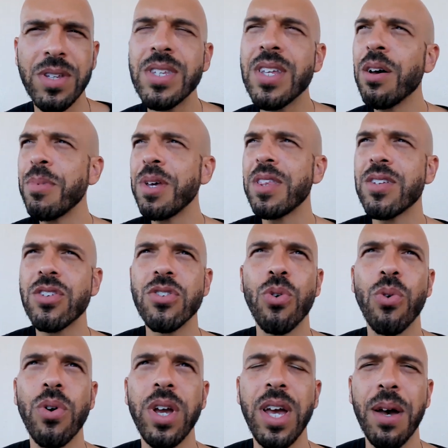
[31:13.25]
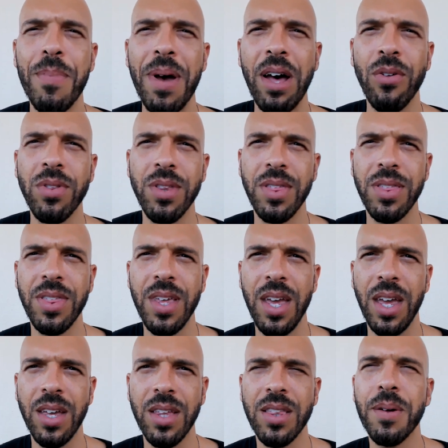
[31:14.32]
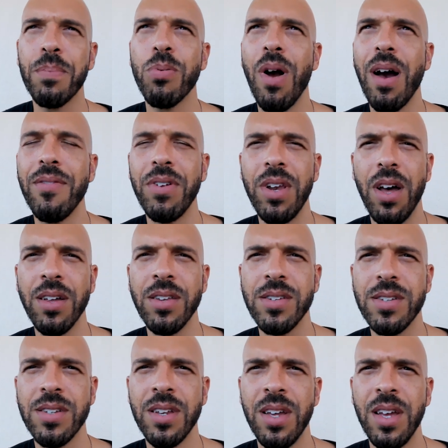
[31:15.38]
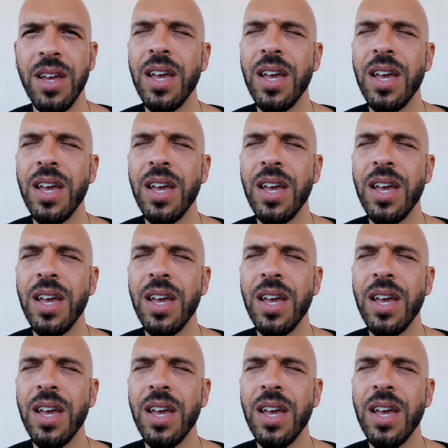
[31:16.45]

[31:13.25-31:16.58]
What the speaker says: is tell me the story about the thing, the provenance.